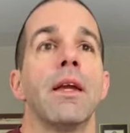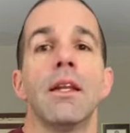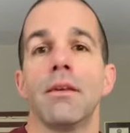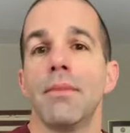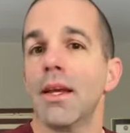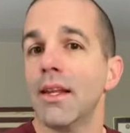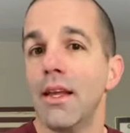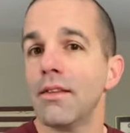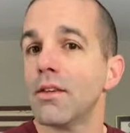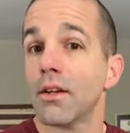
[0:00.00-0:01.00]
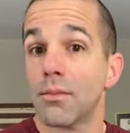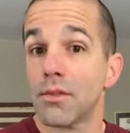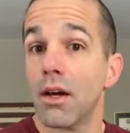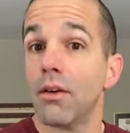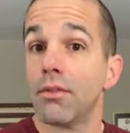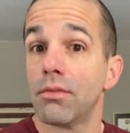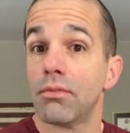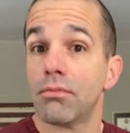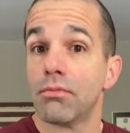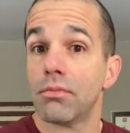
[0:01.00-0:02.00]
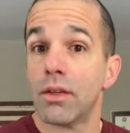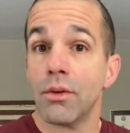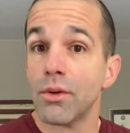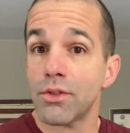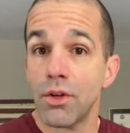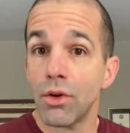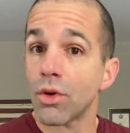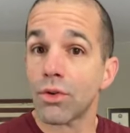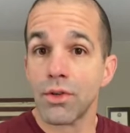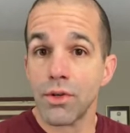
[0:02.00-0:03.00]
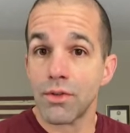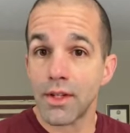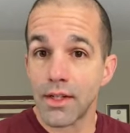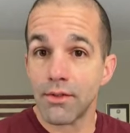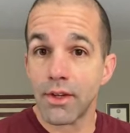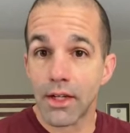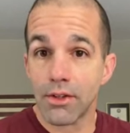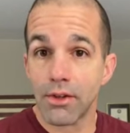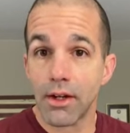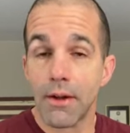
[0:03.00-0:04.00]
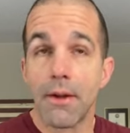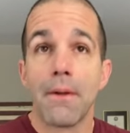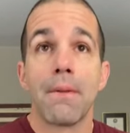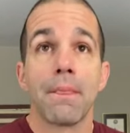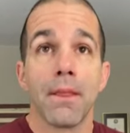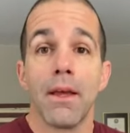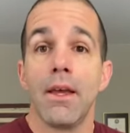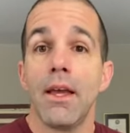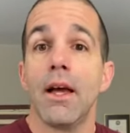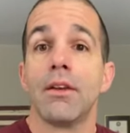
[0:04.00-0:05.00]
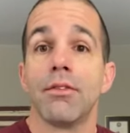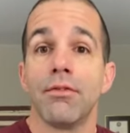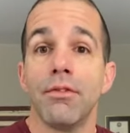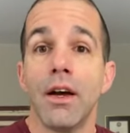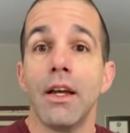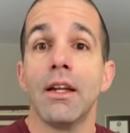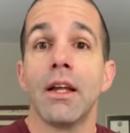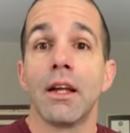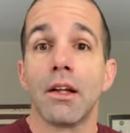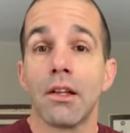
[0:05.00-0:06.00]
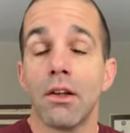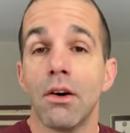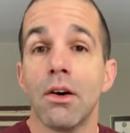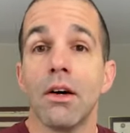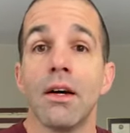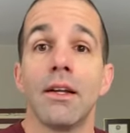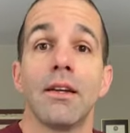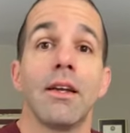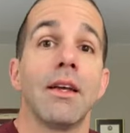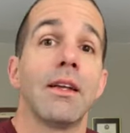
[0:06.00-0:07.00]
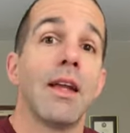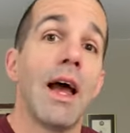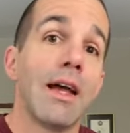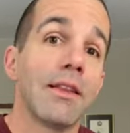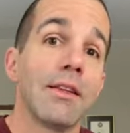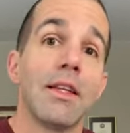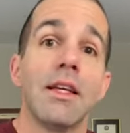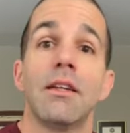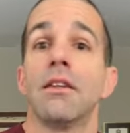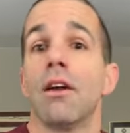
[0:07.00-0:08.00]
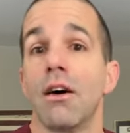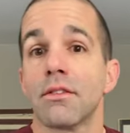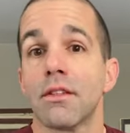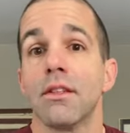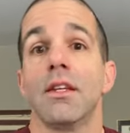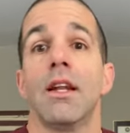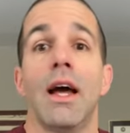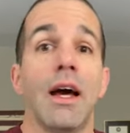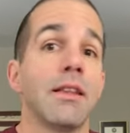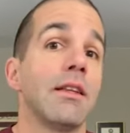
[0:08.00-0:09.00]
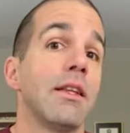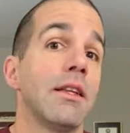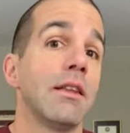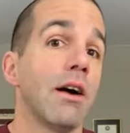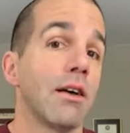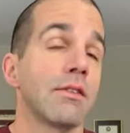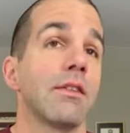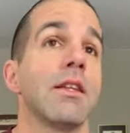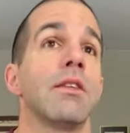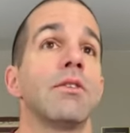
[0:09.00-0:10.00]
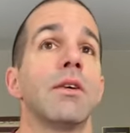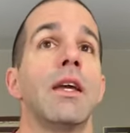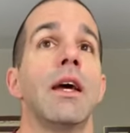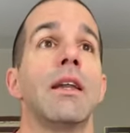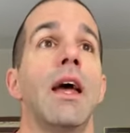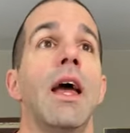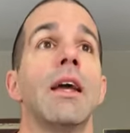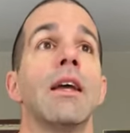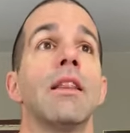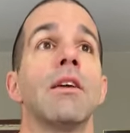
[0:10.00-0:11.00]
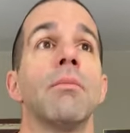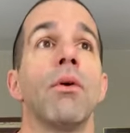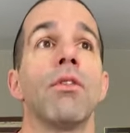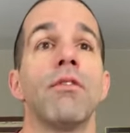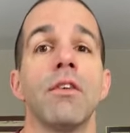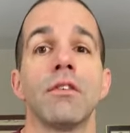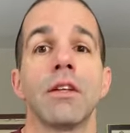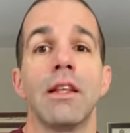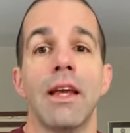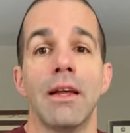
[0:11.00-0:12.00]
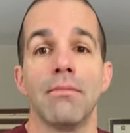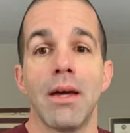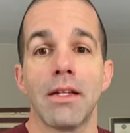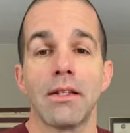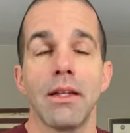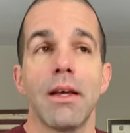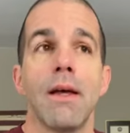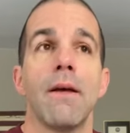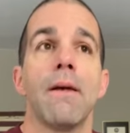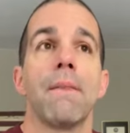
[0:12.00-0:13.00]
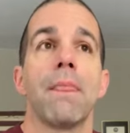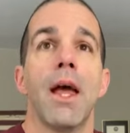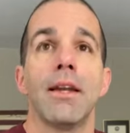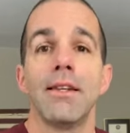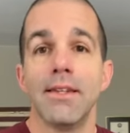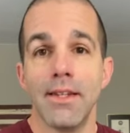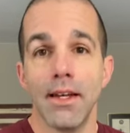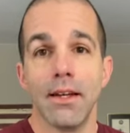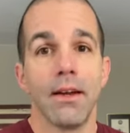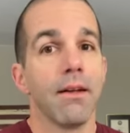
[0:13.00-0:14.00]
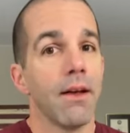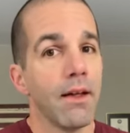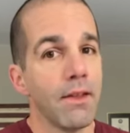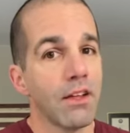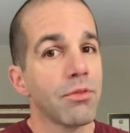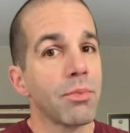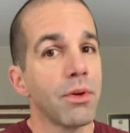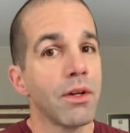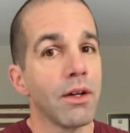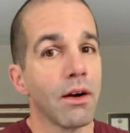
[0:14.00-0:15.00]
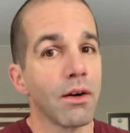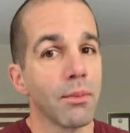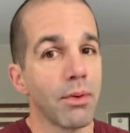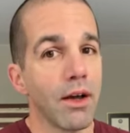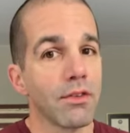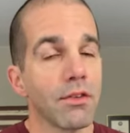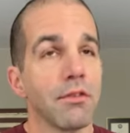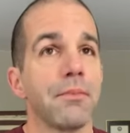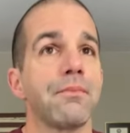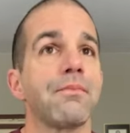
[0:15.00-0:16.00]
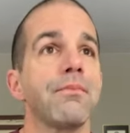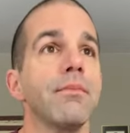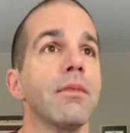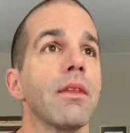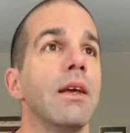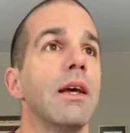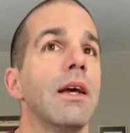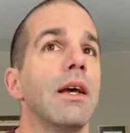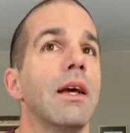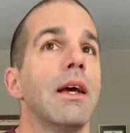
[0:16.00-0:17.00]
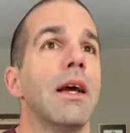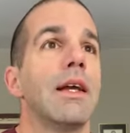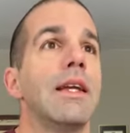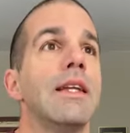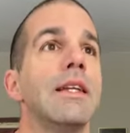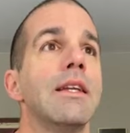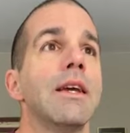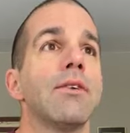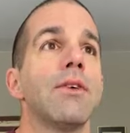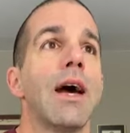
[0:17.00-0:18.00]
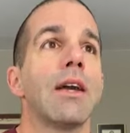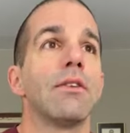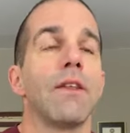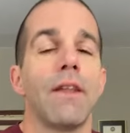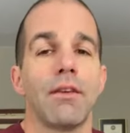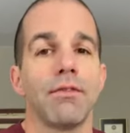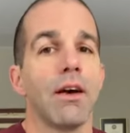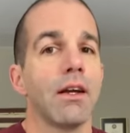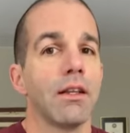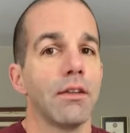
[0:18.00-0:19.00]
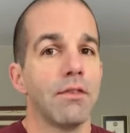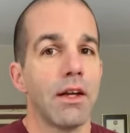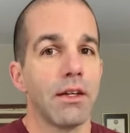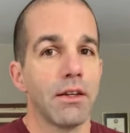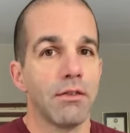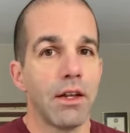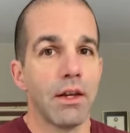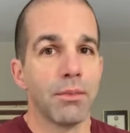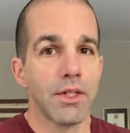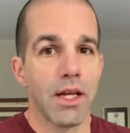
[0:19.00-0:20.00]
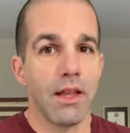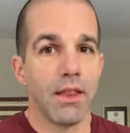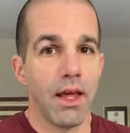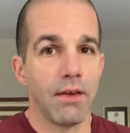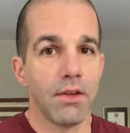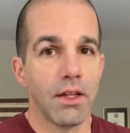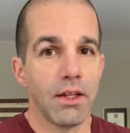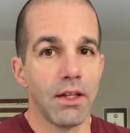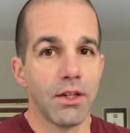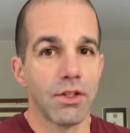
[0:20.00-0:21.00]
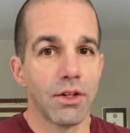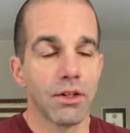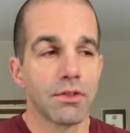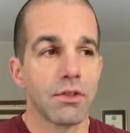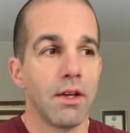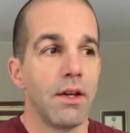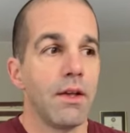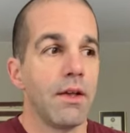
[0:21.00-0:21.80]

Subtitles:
he didn't make it easy on himself. There was no cruising to victory. He had to fight and claw and had the lead, lost the lead, had the lead, lost the lead. So he had to hang in there both physically and mentally, and he did. And that's pretty darn impressive. And he didn't get rattled on that final event, event number 10, the heavy clean and jerks.